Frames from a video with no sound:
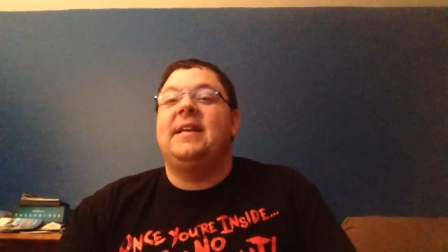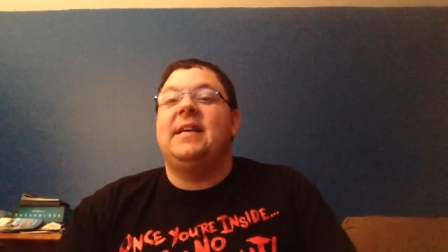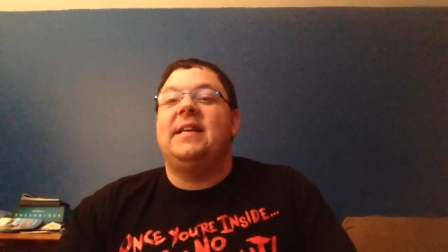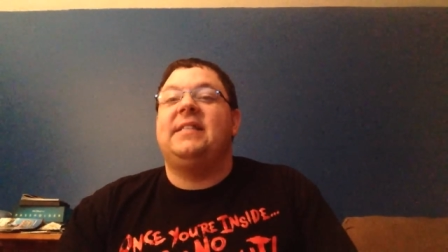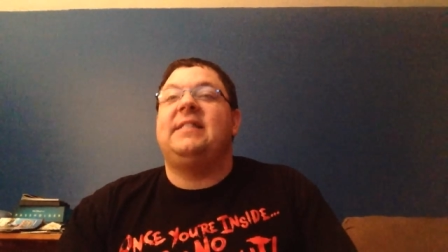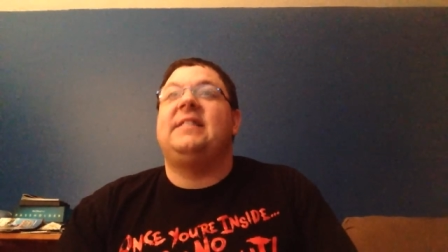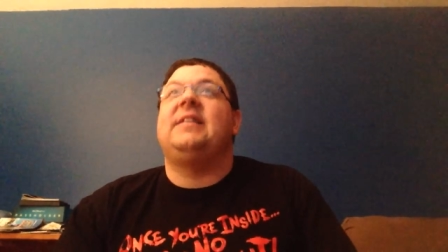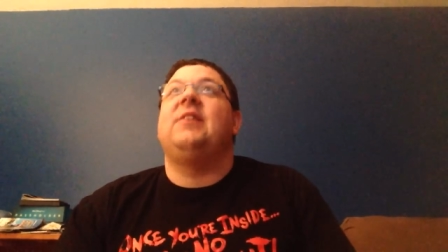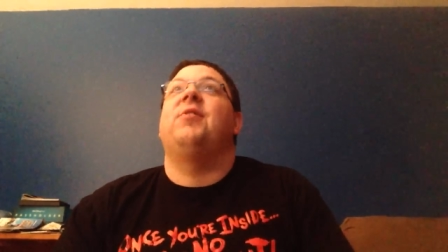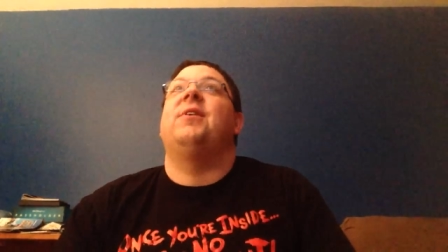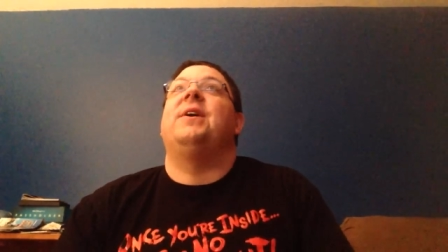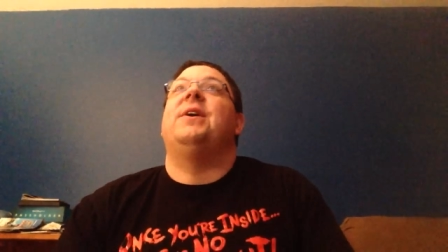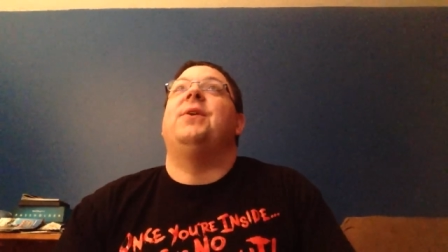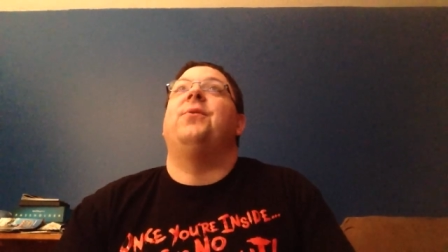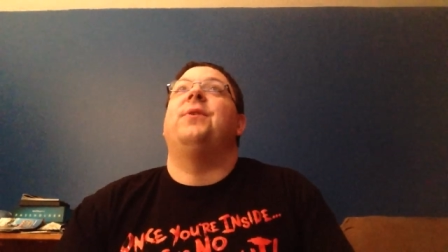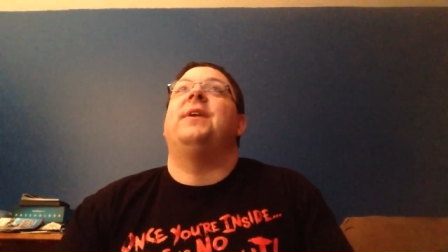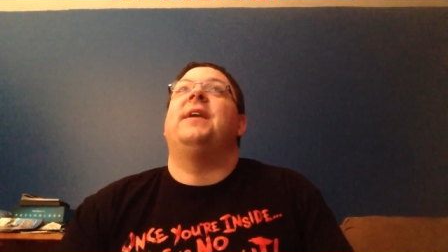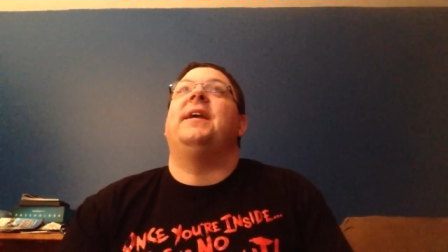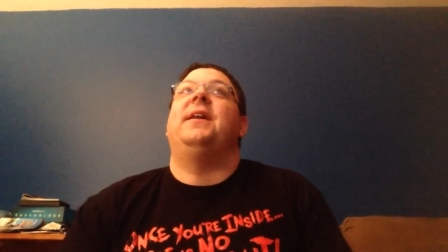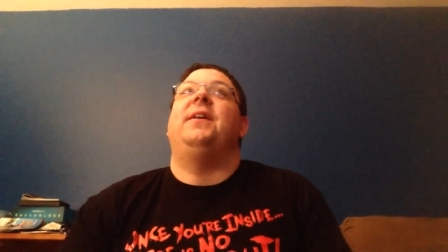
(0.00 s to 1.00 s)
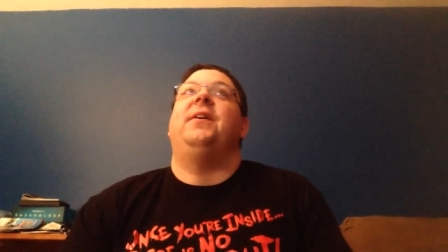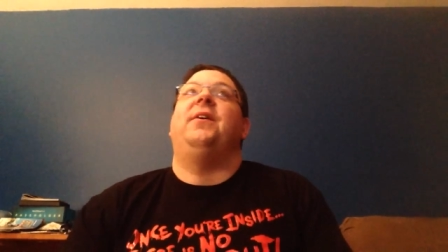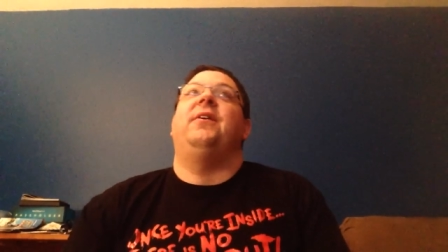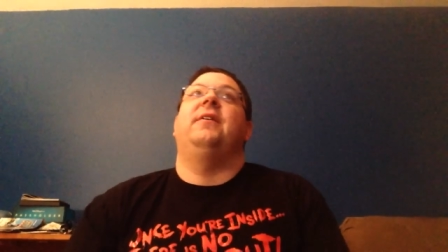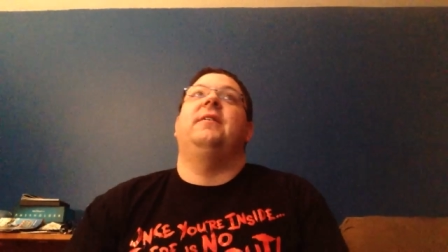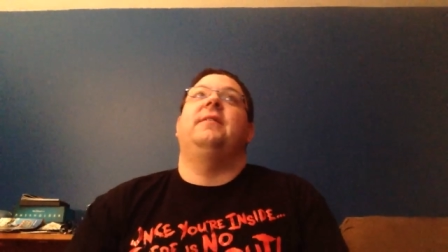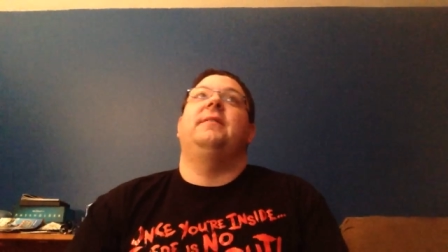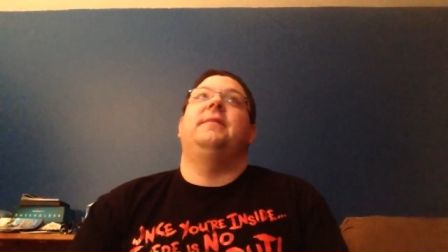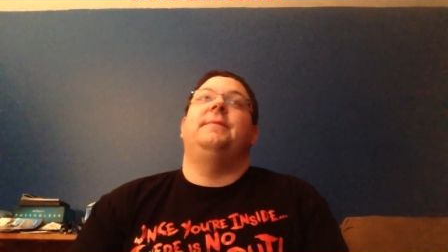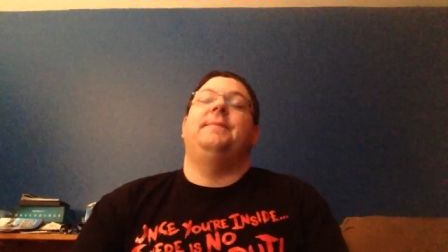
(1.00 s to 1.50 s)
Serial
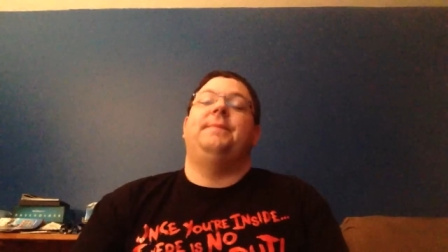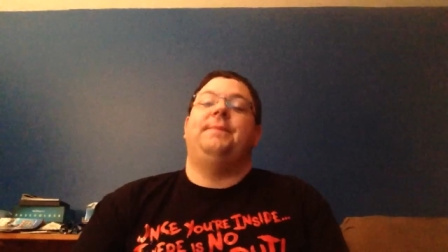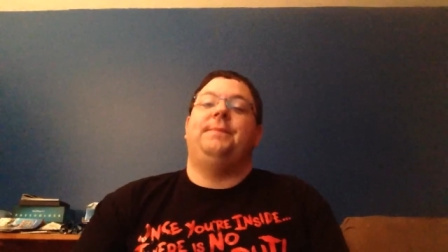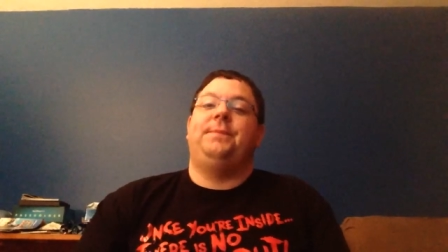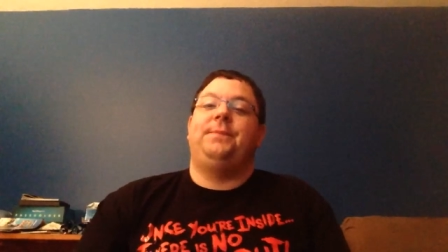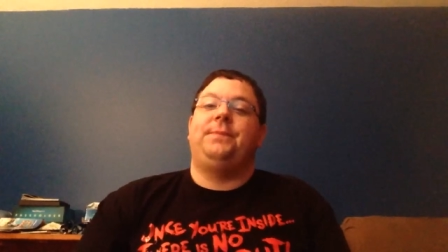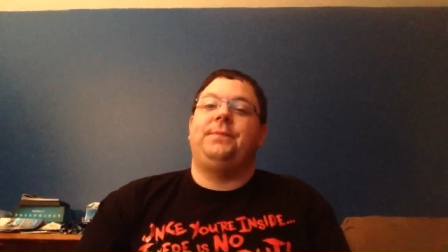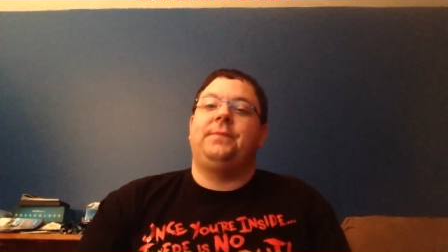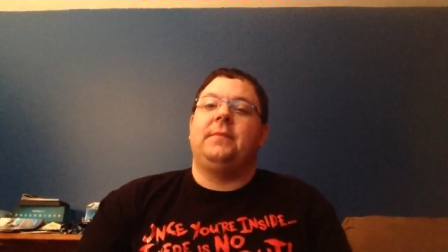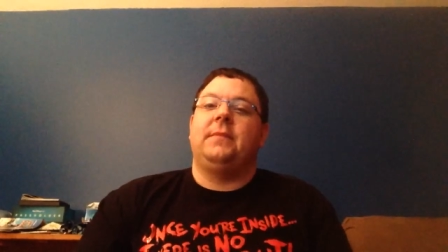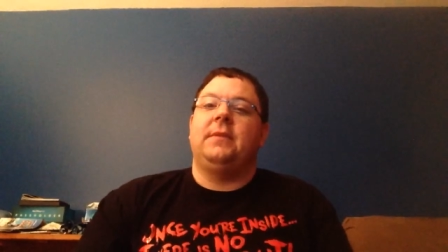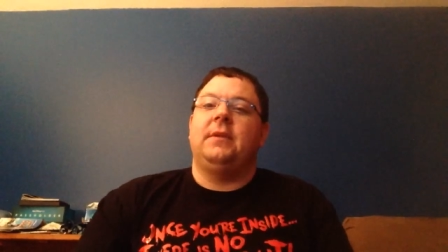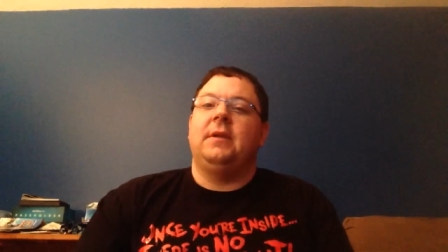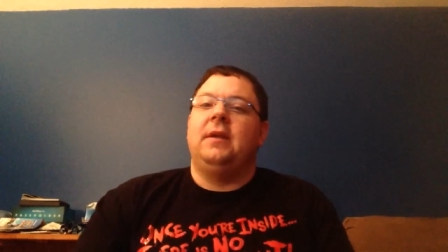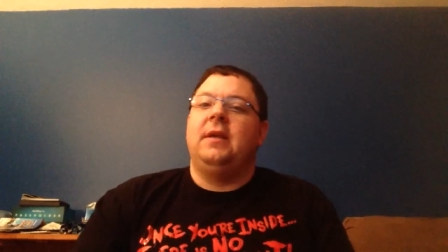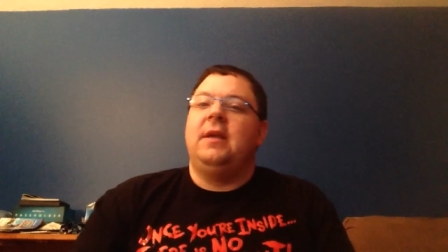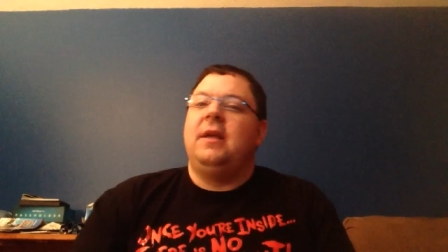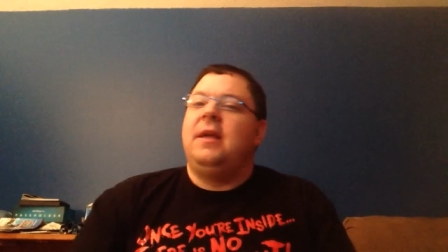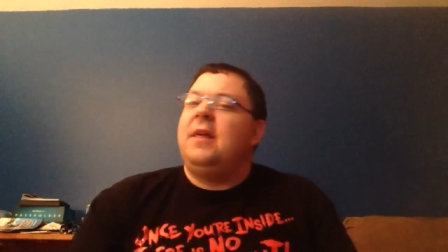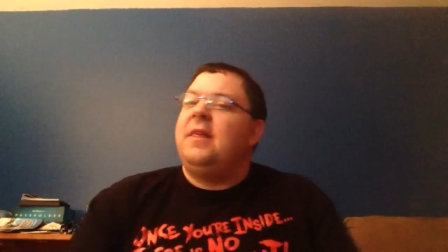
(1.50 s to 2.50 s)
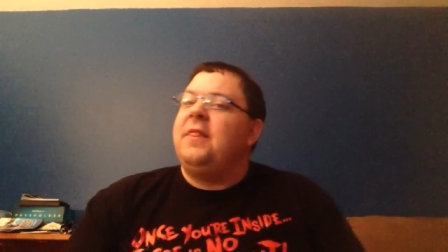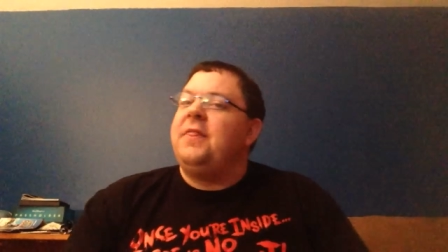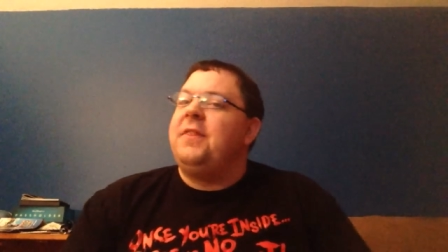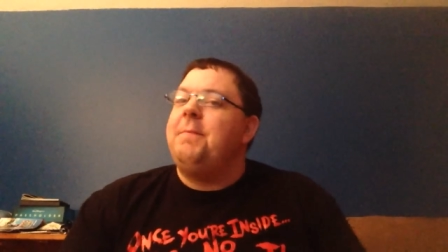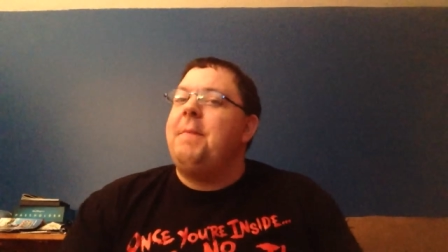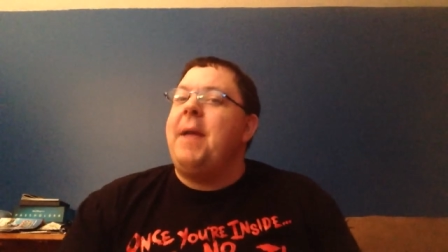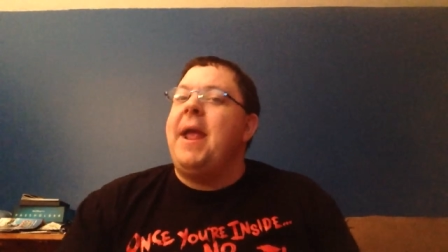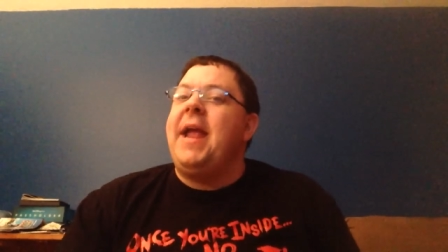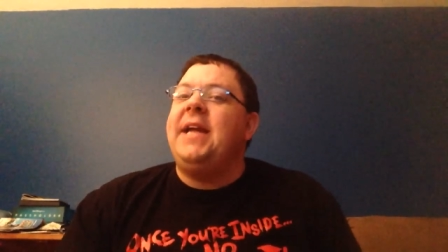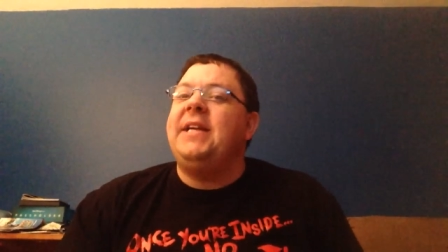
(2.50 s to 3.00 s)
Killer. The
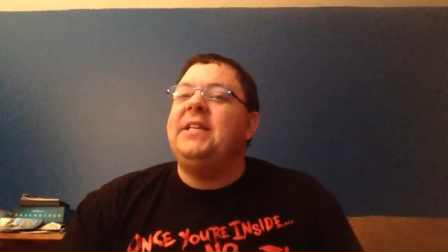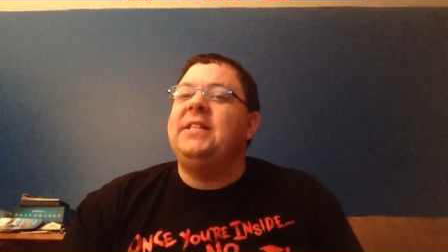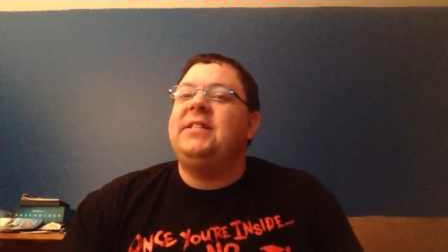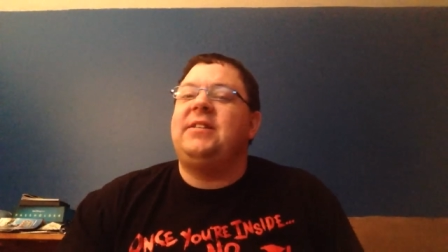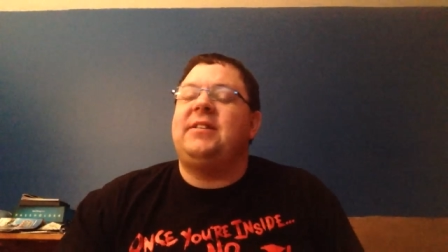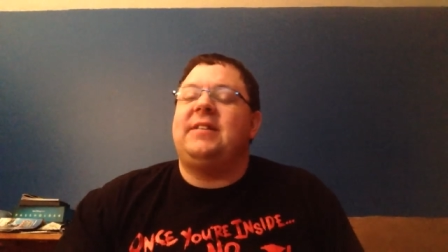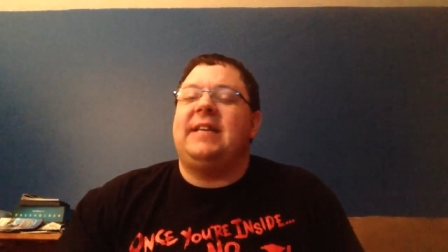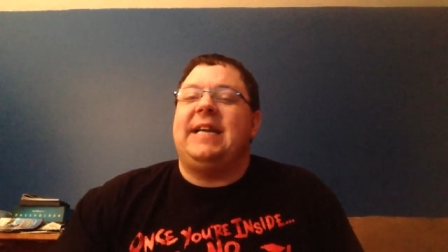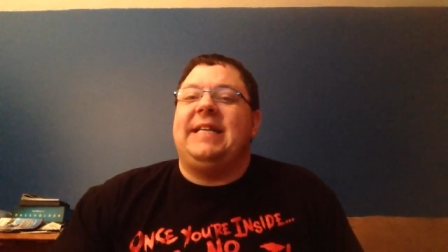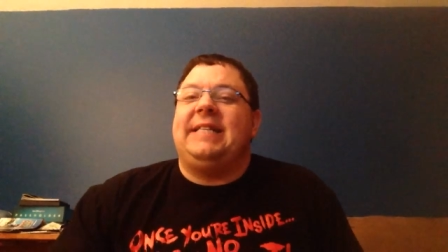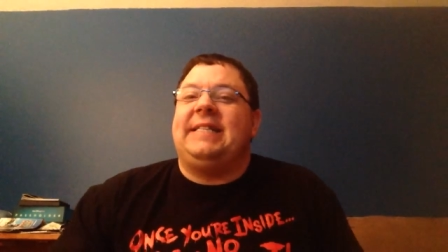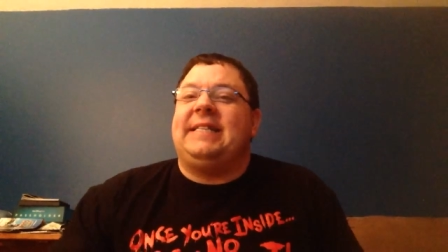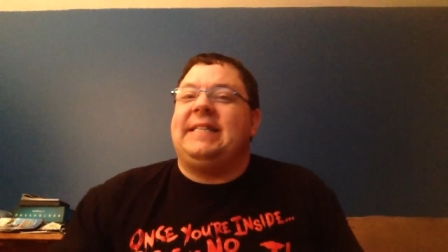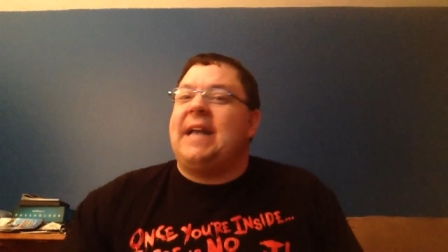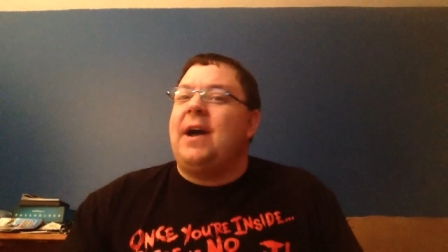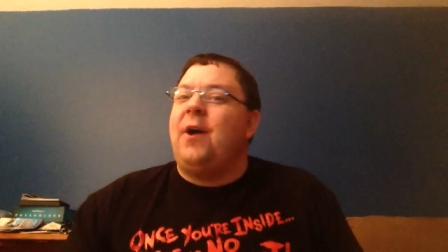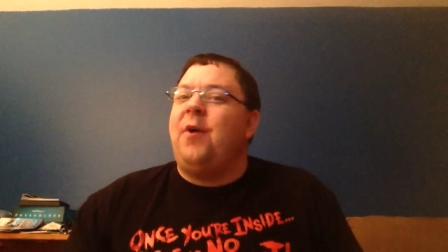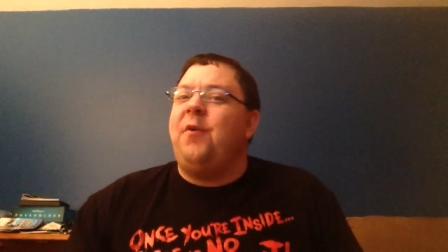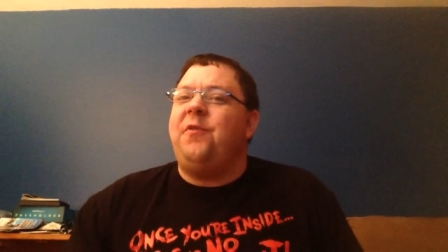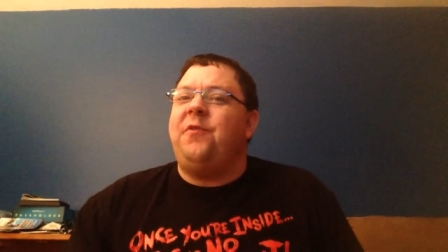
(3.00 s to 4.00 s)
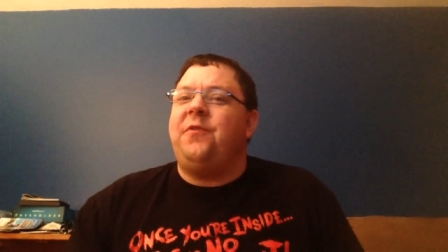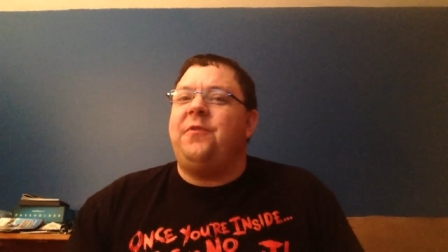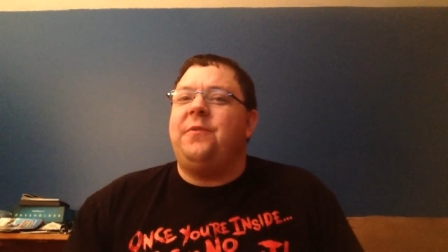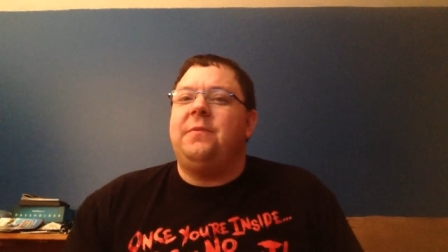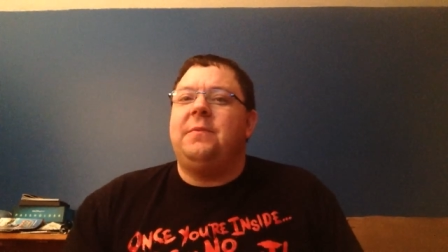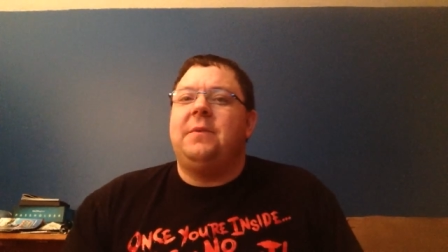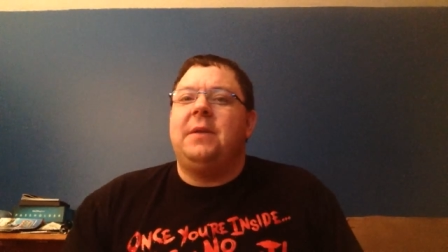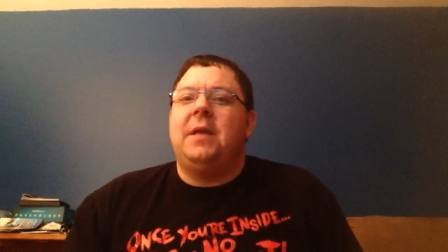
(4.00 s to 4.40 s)
maze itself